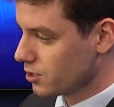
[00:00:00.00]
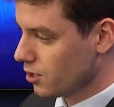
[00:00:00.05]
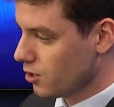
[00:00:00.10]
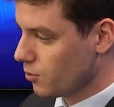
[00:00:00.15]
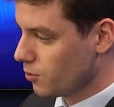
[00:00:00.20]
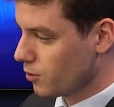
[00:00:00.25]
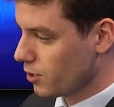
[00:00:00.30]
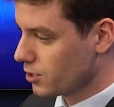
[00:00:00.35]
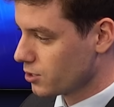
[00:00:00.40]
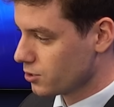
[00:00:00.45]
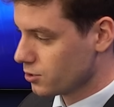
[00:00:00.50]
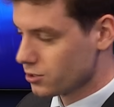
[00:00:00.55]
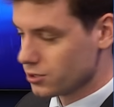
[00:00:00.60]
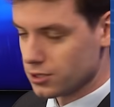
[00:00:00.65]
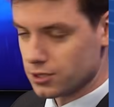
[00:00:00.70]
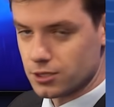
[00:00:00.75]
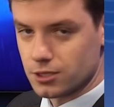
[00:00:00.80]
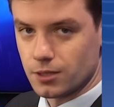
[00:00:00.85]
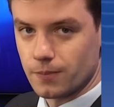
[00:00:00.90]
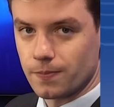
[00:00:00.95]
low pressure
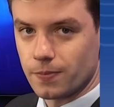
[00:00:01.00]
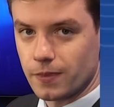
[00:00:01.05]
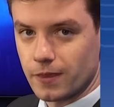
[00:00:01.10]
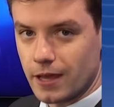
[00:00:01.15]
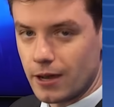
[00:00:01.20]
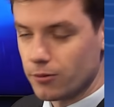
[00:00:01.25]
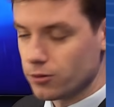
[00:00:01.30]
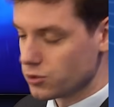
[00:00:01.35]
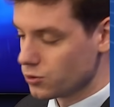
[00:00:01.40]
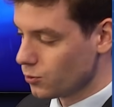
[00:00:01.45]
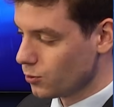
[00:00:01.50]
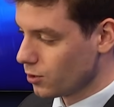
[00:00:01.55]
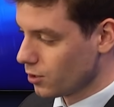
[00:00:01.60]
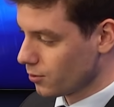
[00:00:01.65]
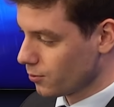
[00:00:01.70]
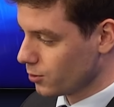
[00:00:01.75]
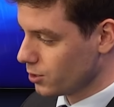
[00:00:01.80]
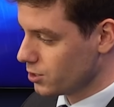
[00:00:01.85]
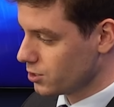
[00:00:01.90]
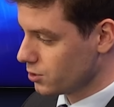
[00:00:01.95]
system. That was one of
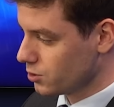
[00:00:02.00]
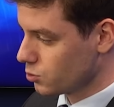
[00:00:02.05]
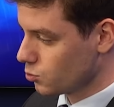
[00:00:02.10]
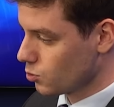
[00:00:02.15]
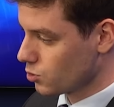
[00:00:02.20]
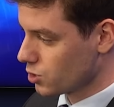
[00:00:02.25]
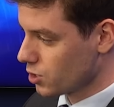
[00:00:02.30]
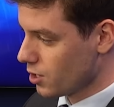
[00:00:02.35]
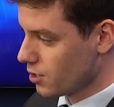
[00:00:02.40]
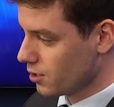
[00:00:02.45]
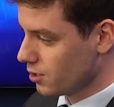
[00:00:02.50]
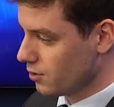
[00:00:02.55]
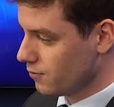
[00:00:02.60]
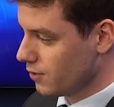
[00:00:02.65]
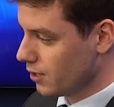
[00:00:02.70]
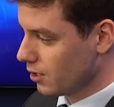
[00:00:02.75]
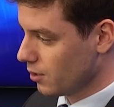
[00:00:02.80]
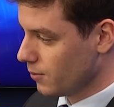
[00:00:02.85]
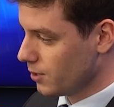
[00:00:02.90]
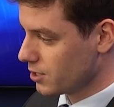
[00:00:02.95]
the reasons we saw the
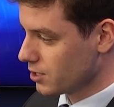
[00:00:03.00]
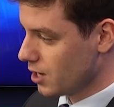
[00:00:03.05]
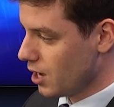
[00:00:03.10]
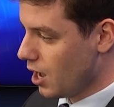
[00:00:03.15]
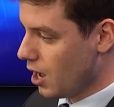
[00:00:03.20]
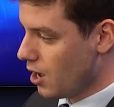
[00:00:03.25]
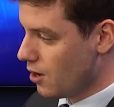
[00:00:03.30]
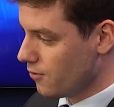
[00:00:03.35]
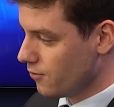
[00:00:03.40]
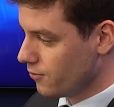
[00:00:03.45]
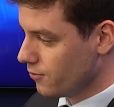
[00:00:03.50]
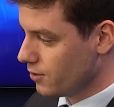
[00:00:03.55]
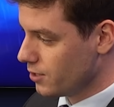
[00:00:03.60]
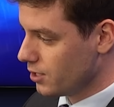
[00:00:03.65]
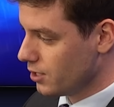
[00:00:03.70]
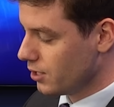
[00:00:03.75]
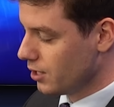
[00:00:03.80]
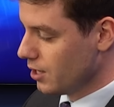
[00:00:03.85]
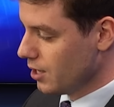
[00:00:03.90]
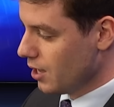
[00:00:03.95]
development of
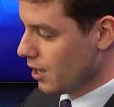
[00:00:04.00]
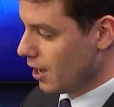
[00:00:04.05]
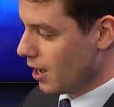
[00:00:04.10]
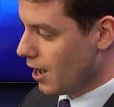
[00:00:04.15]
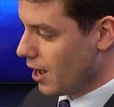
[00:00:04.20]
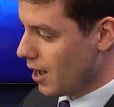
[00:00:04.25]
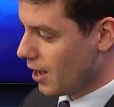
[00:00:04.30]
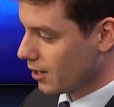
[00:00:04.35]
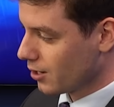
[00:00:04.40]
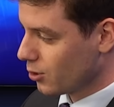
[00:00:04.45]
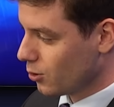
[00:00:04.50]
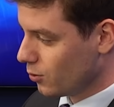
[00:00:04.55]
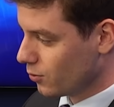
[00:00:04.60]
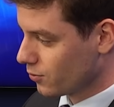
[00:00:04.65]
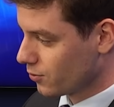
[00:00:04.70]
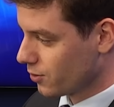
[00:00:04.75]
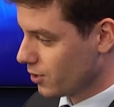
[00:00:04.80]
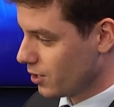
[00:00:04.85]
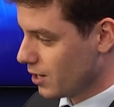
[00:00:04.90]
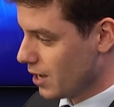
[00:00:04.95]
the uh, cold
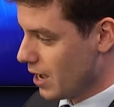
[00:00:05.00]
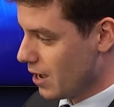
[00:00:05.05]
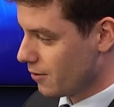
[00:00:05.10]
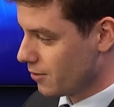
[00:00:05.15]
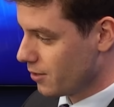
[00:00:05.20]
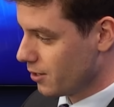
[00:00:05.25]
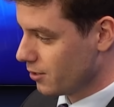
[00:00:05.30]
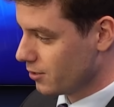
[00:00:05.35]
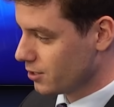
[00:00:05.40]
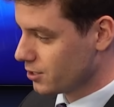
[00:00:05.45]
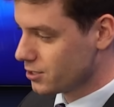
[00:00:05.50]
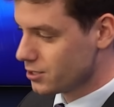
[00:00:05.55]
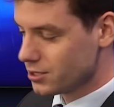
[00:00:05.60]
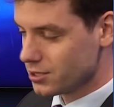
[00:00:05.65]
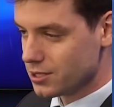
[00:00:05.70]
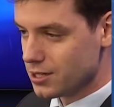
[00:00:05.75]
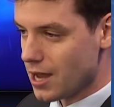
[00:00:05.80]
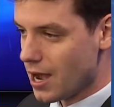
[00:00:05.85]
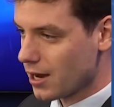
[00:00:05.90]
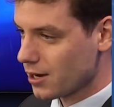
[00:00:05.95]
front out there. This
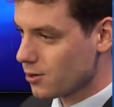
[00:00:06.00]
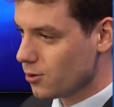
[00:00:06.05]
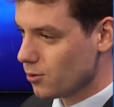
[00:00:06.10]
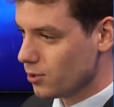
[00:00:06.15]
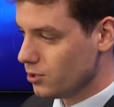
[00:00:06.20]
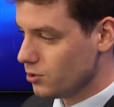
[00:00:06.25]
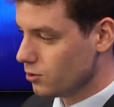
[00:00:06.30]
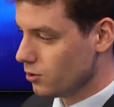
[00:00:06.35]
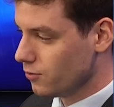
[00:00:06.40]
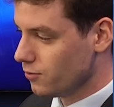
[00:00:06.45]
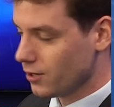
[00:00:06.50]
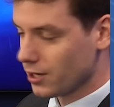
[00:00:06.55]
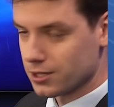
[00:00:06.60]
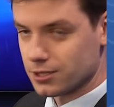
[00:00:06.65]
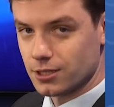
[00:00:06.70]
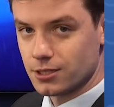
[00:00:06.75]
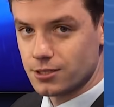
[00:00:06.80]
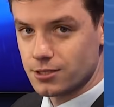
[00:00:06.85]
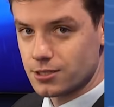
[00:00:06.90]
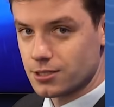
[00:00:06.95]
is not going to affect
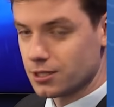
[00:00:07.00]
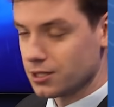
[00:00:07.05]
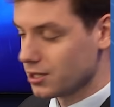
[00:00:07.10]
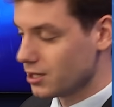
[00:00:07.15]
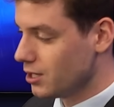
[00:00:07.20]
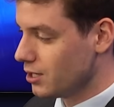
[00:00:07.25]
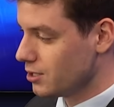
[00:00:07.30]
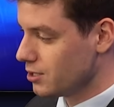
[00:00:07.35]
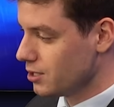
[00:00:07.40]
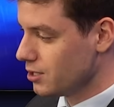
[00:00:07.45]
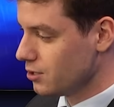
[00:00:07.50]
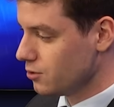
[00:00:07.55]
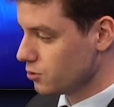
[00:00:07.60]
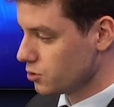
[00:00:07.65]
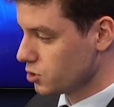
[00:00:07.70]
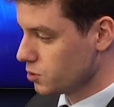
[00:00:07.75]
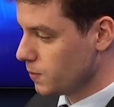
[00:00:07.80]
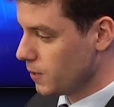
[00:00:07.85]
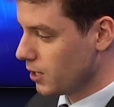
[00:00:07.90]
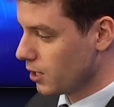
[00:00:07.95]
us. It's going to continue
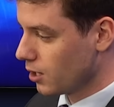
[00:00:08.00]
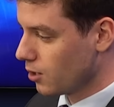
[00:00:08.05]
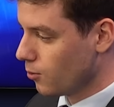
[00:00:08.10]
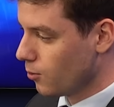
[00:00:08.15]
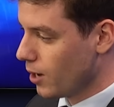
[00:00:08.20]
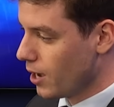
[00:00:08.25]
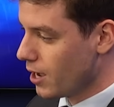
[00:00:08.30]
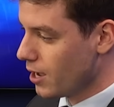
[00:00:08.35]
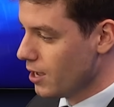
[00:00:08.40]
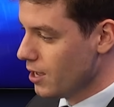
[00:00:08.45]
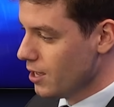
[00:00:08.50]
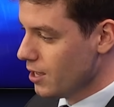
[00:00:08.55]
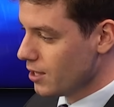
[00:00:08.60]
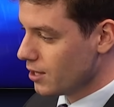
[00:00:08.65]
spinning away.